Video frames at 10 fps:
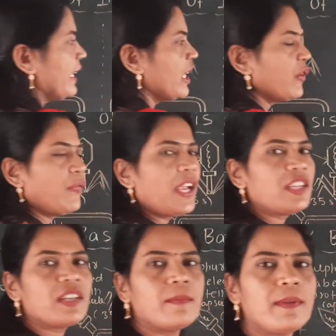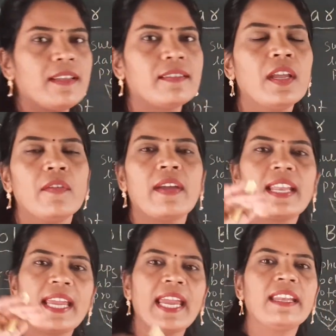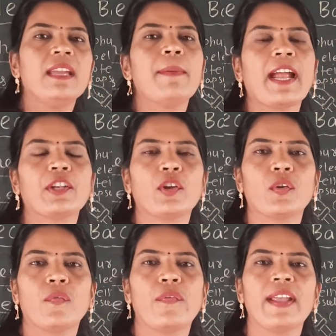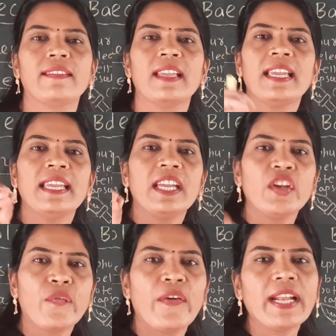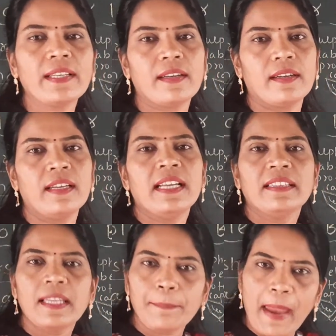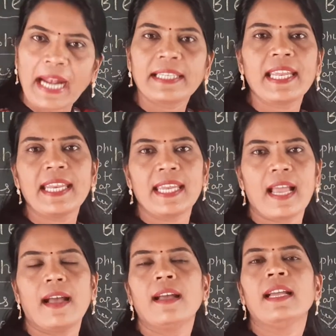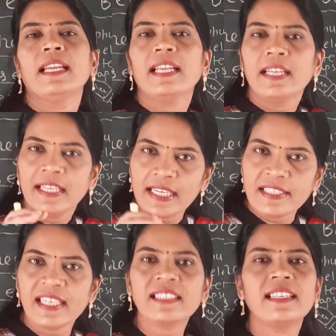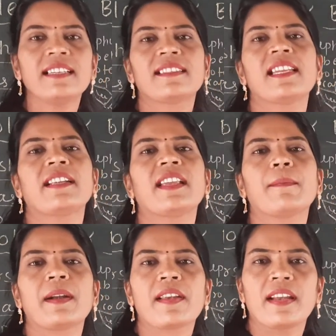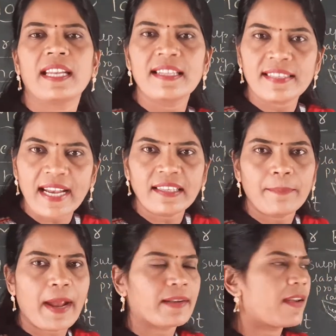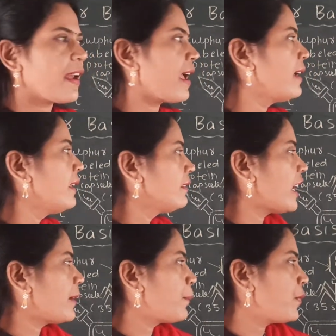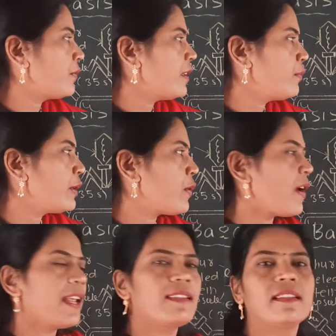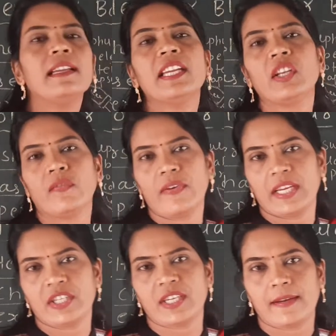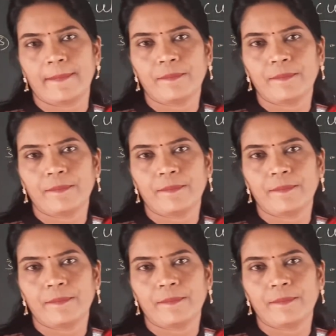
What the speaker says: Infection means when any bacteriophage infect the bacteria, inject its genetic material inside the bacteria, that process we call as an infection.